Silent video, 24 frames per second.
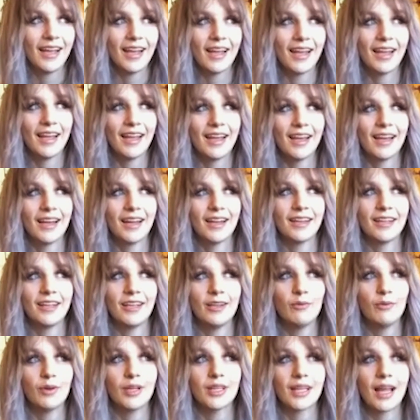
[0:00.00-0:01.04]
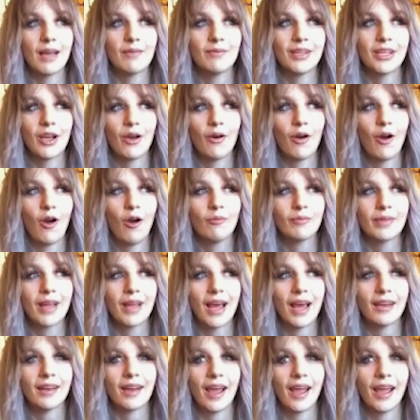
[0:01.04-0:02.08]
And he wouldn't let me go home
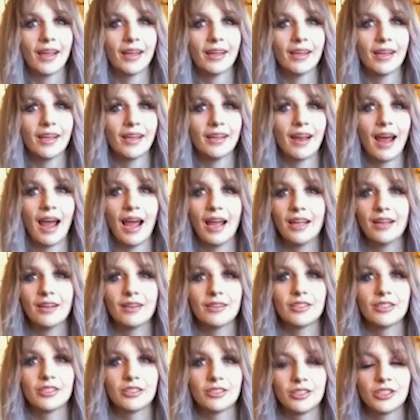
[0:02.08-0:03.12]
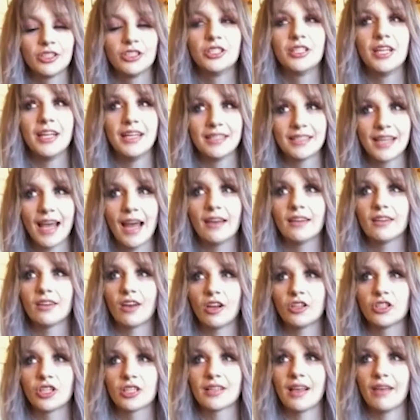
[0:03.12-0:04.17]
that night. And I intended
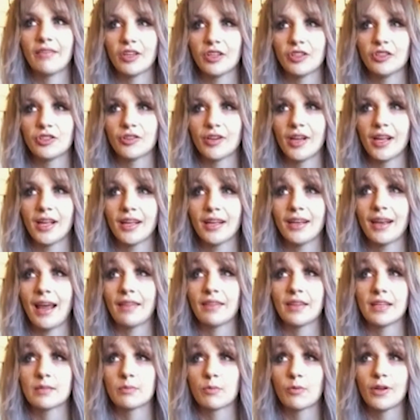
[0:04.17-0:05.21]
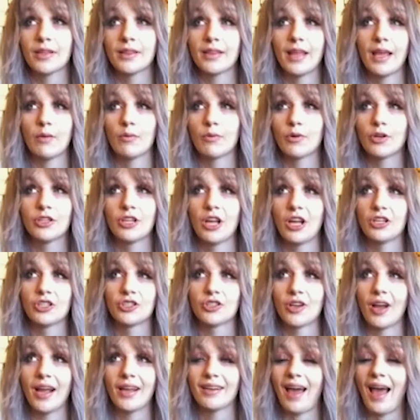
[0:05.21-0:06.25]
on just having a drink. And at this point, they were done
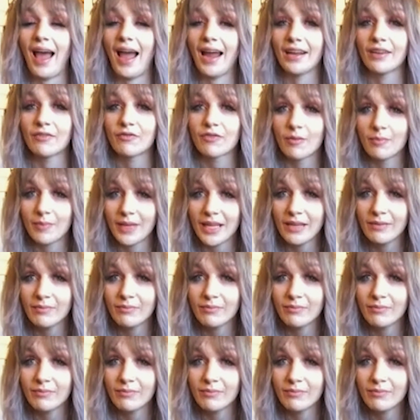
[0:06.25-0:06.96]
trying to hide it from me.